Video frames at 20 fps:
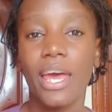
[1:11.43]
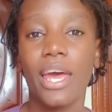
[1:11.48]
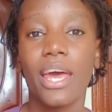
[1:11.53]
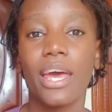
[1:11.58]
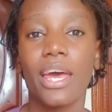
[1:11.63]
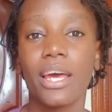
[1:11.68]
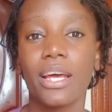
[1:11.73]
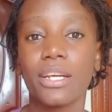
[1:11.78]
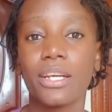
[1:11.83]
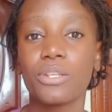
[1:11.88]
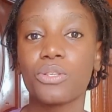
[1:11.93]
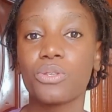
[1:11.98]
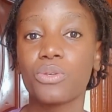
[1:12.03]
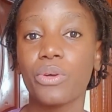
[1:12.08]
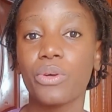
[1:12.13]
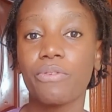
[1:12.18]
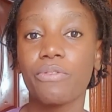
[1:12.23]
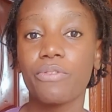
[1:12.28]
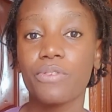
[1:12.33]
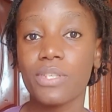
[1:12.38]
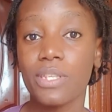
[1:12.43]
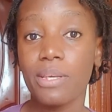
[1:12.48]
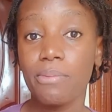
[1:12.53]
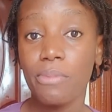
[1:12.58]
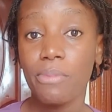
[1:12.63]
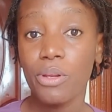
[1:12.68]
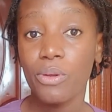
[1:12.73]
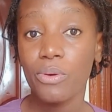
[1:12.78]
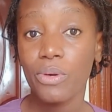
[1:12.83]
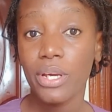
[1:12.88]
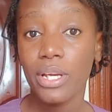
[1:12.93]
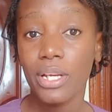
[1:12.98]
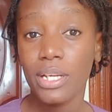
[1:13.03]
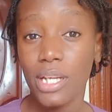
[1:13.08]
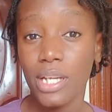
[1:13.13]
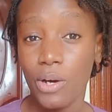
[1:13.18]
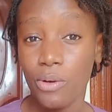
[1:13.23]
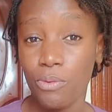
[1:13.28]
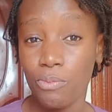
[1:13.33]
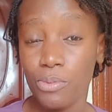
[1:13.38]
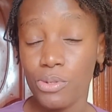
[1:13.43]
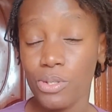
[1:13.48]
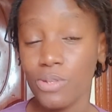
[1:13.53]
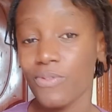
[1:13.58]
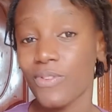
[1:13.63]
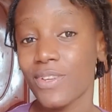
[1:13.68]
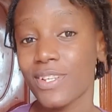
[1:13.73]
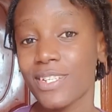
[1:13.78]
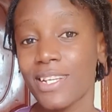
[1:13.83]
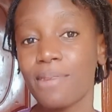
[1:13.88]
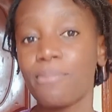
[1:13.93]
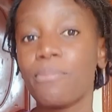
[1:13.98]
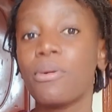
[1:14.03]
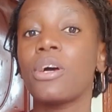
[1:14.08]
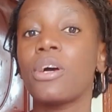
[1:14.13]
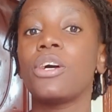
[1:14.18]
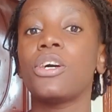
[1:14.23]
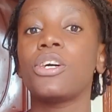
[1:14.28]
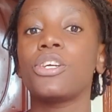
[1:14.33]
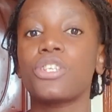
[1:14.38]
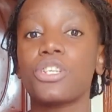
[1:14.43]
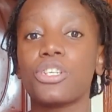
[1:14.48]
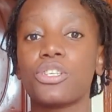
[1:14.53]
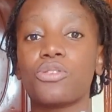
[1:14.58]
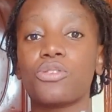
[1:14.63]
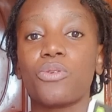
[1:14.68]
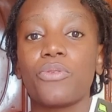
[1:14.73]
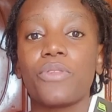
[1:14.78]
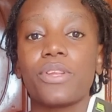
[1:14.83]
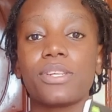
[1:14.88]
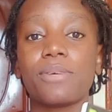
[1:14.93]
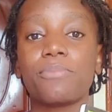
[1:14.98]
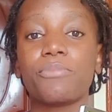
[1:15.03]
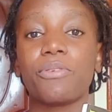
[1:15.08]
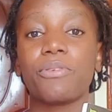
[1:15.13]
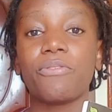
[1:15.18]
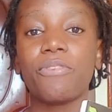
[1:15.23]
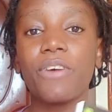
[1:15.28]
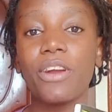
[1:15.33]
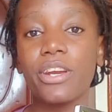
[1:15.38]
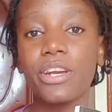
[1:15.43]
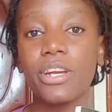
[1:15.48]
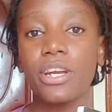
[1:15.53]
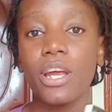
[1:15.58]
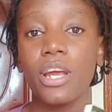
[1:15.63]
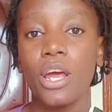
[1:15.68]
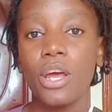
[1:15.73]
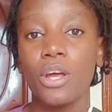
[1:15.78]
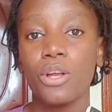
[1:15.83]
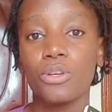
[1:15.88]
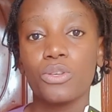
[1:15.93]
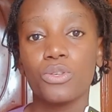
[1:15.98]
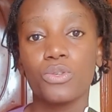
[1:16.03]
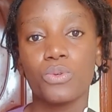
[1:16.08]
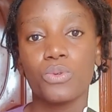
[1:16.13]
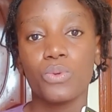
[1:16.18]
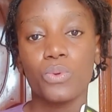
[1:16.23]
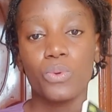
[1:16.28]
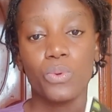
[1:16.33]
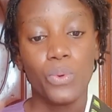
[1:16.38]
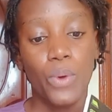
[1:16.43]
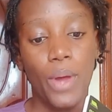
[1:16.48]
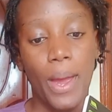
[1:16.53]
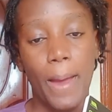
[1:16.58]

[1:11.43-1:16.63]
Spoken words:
And so if you see me looking down most of the time, just know that I'm referring to